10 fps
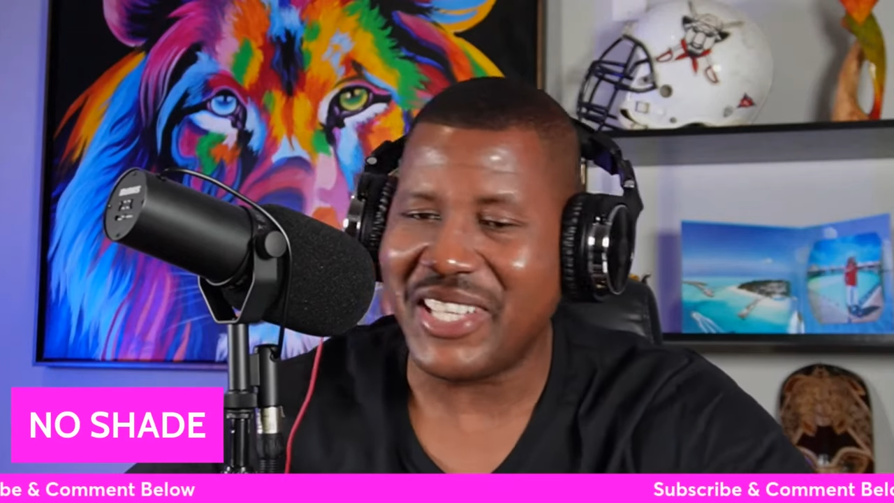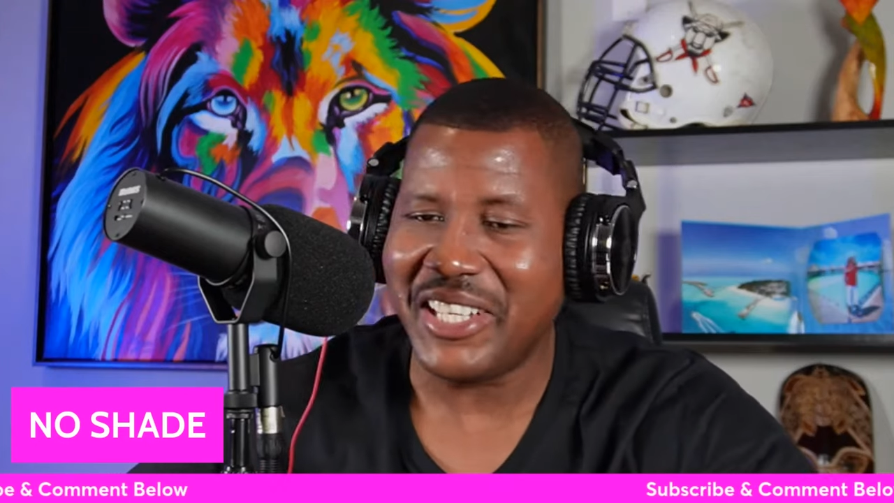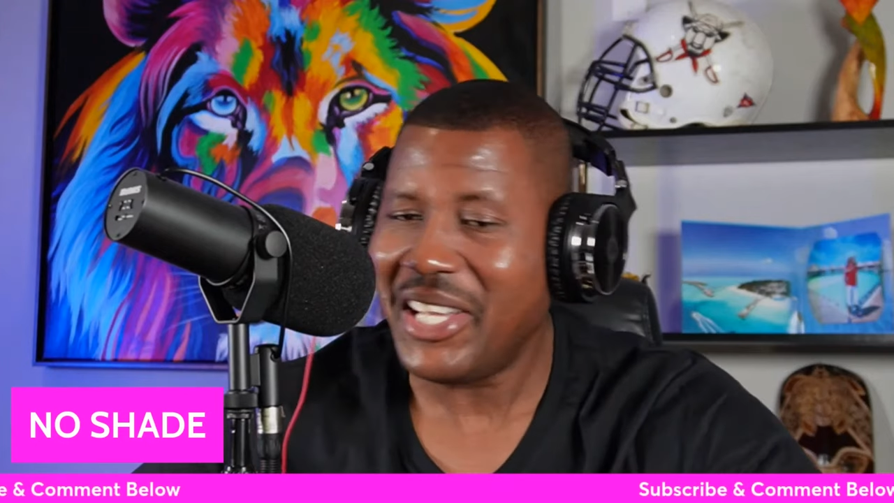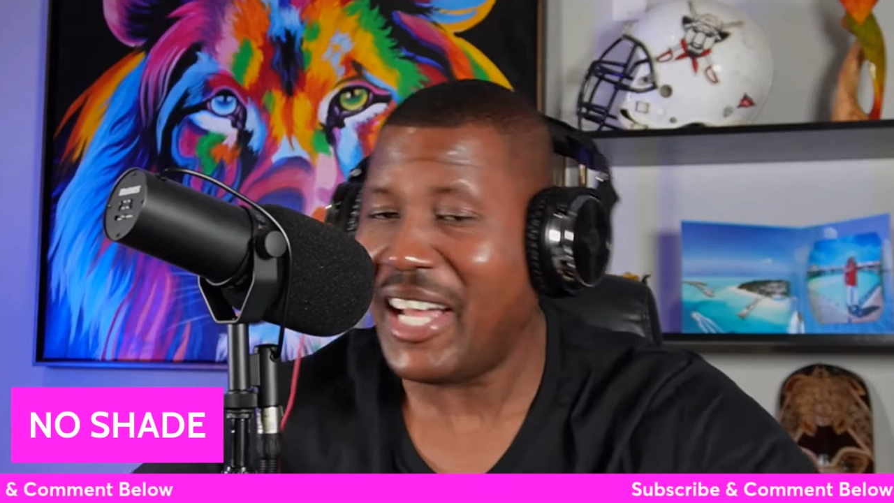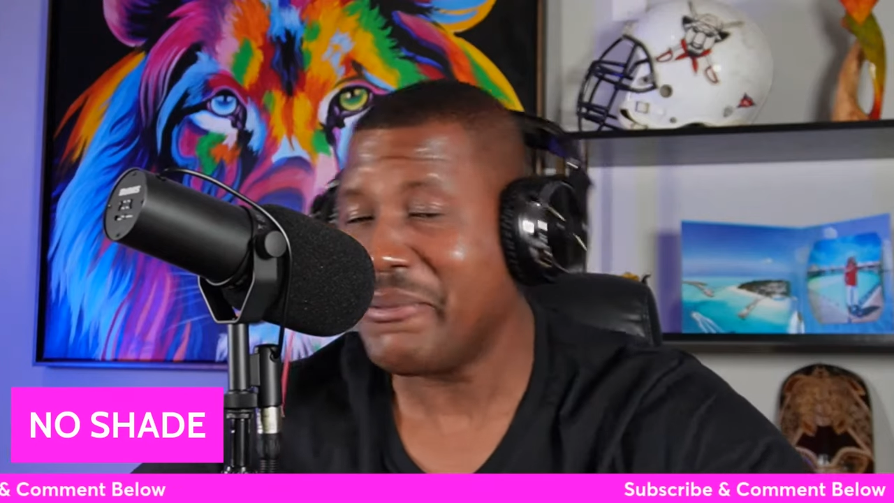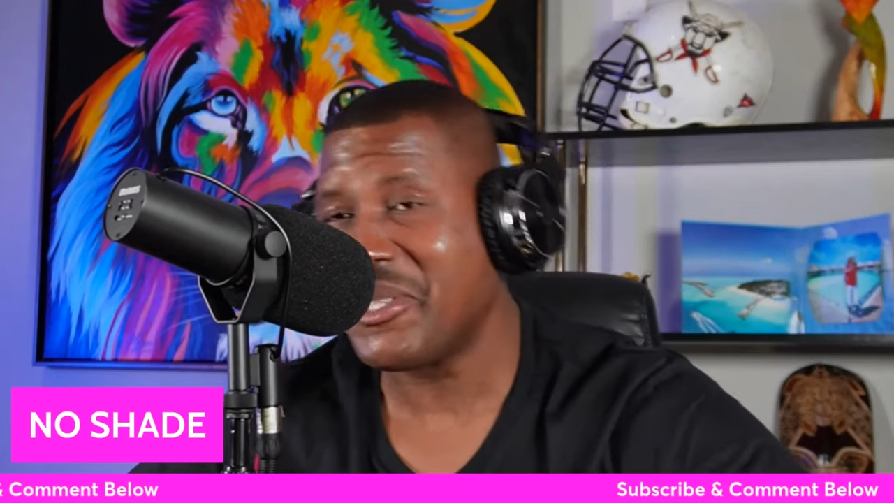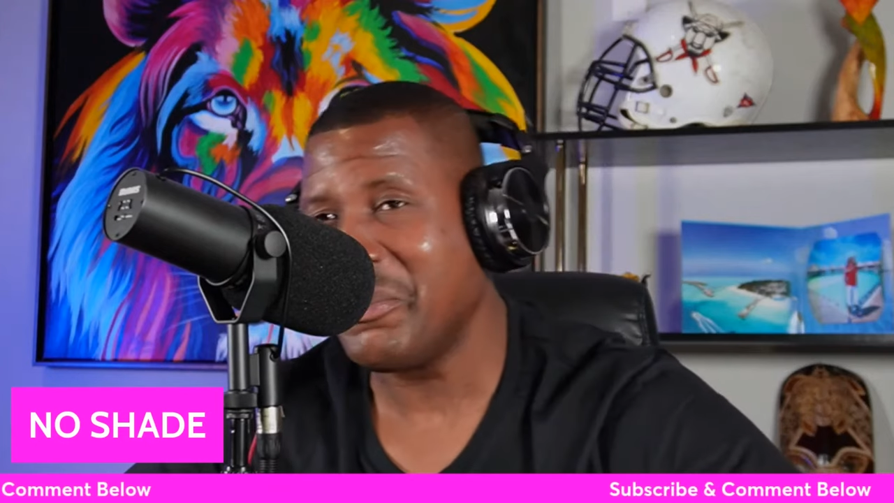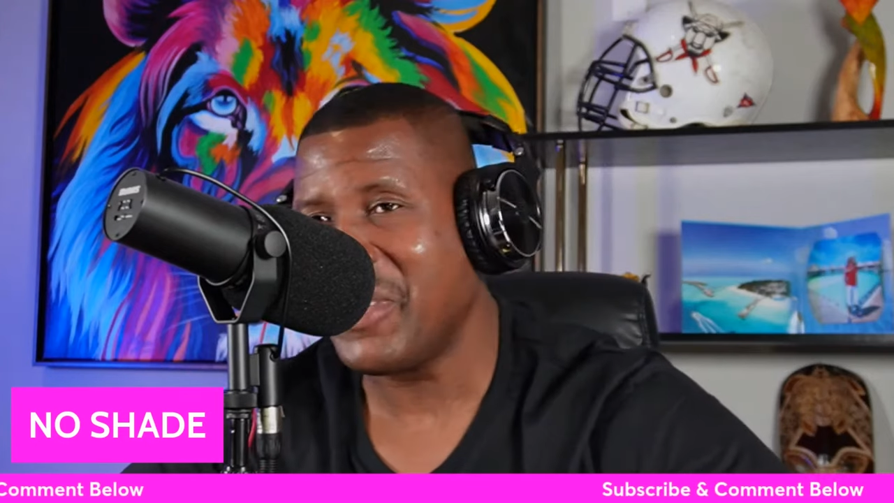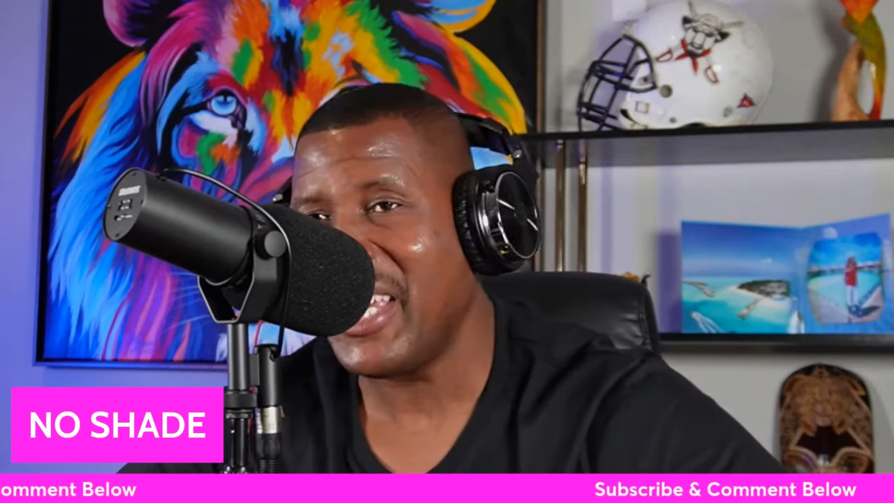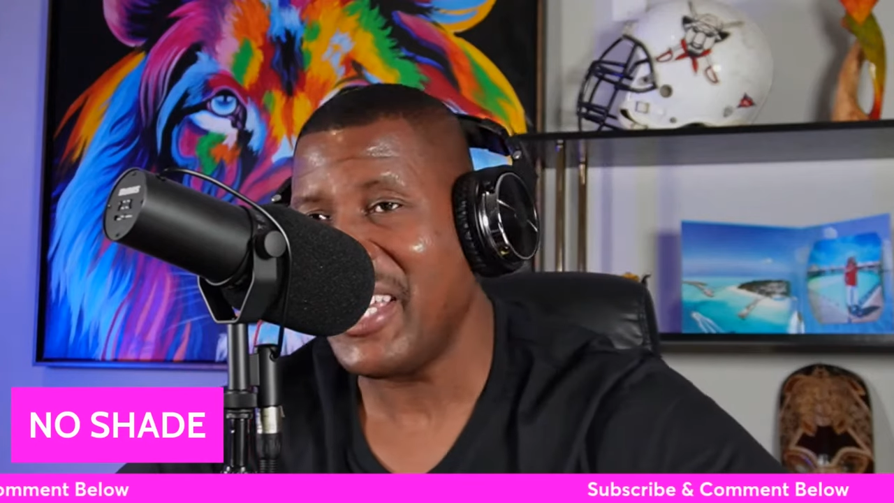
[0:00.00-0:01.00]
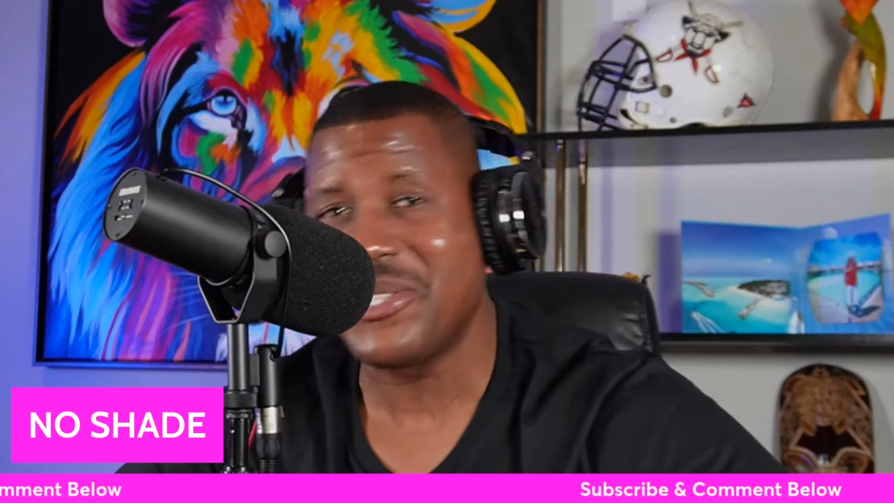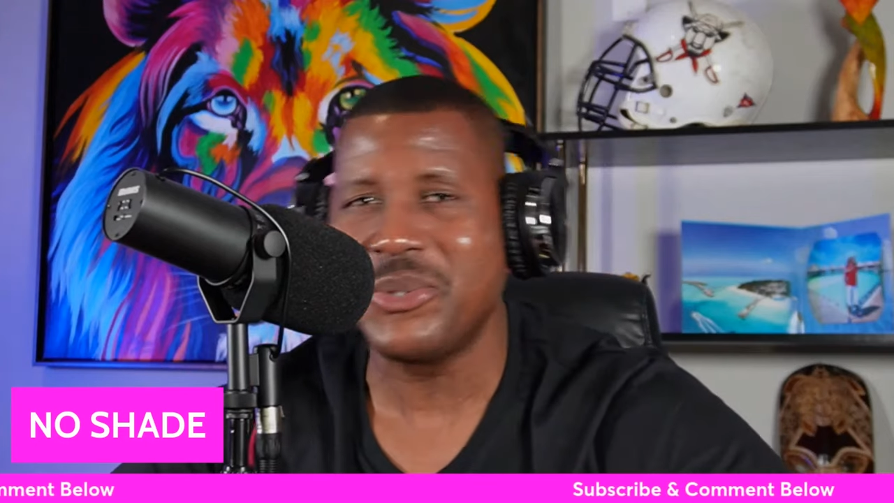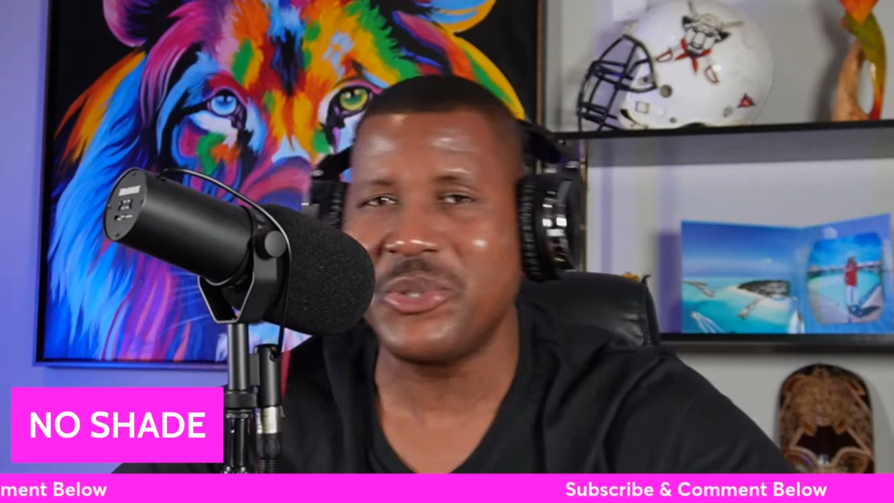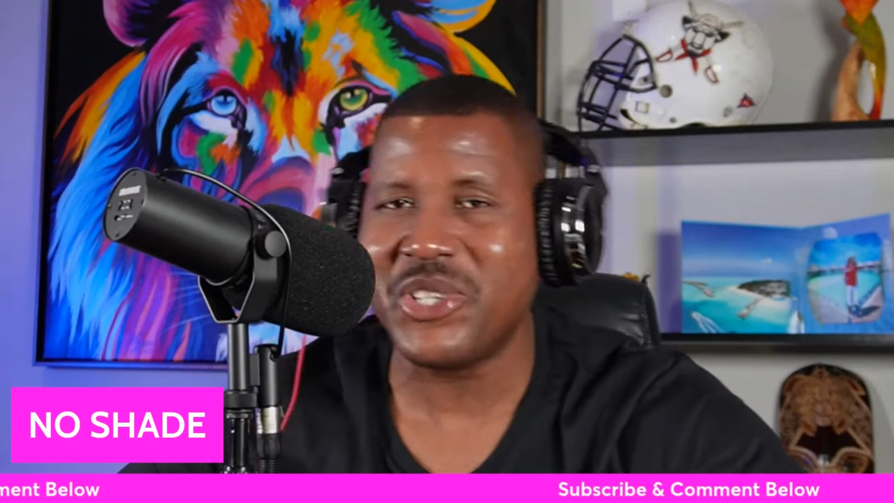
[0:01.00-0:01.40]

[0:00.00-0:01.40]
and you have some kids who